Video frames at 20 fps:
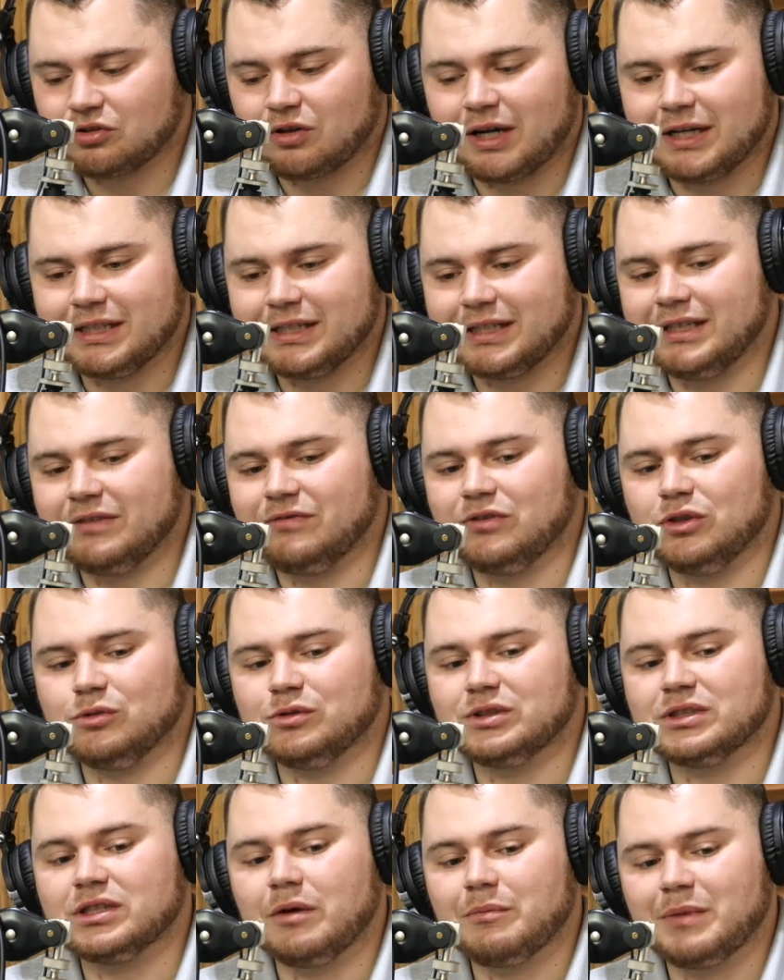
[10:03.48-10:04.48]
trying to give you
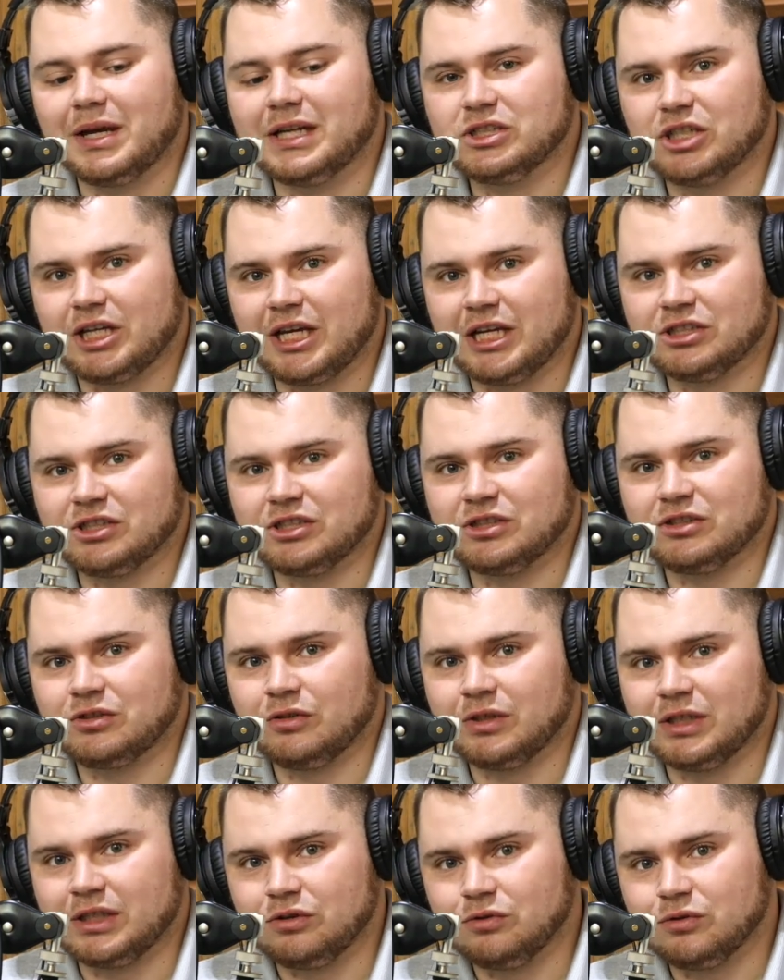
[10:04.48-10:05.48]
some education so
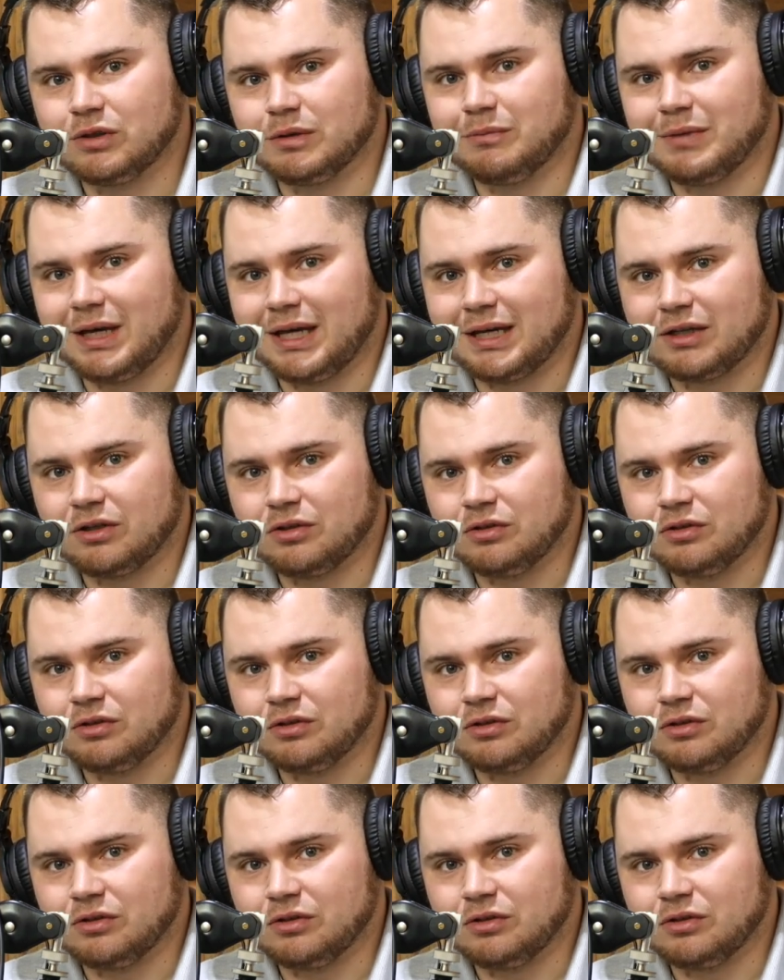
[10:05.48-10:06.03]
that you can make